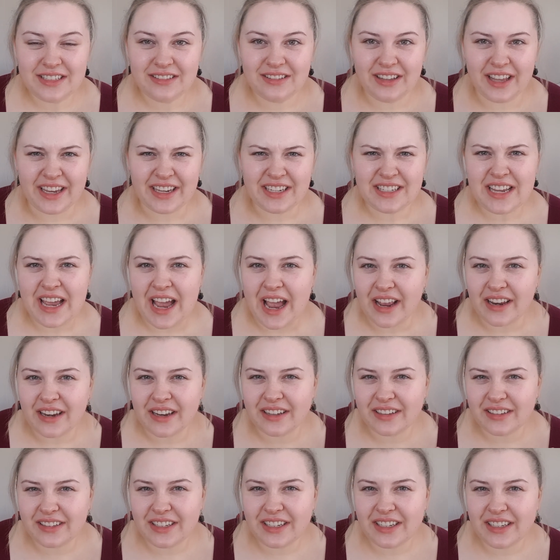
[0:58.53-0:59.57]
like
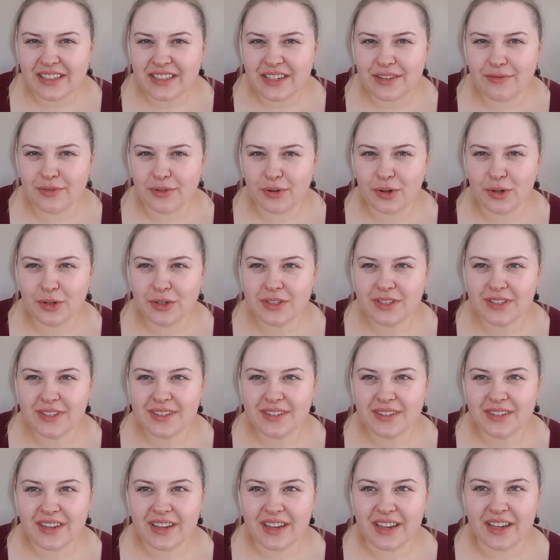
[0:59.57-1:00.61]
technically difficult
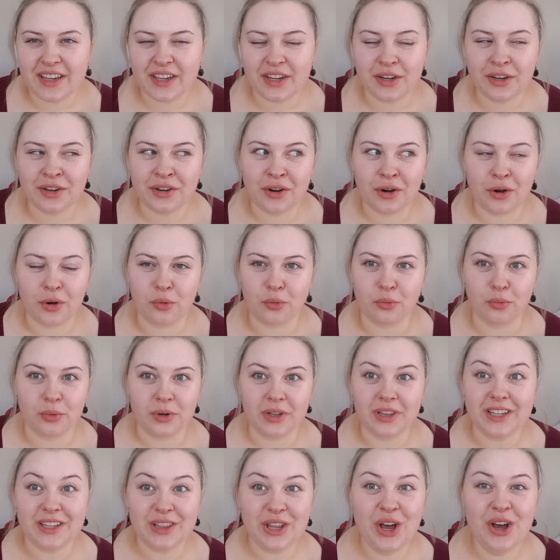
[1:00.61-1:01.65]
in a
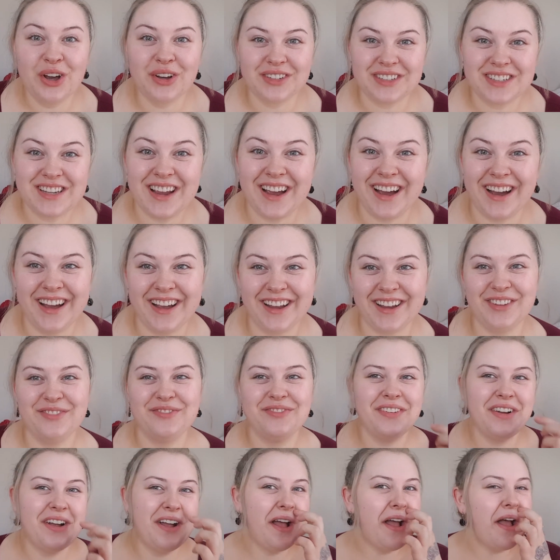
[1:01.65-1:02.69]
really long
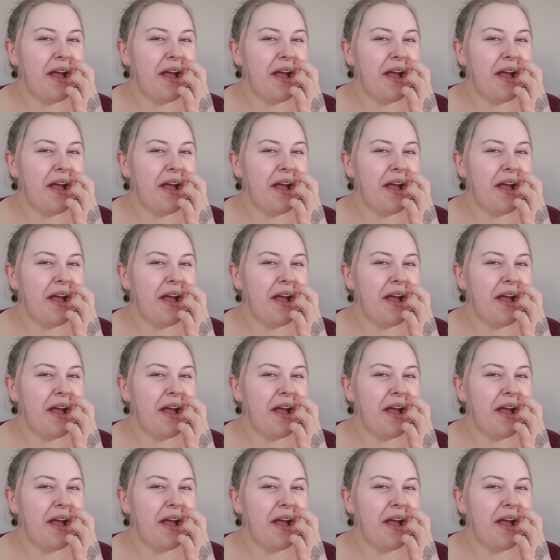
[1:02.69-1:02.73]
time.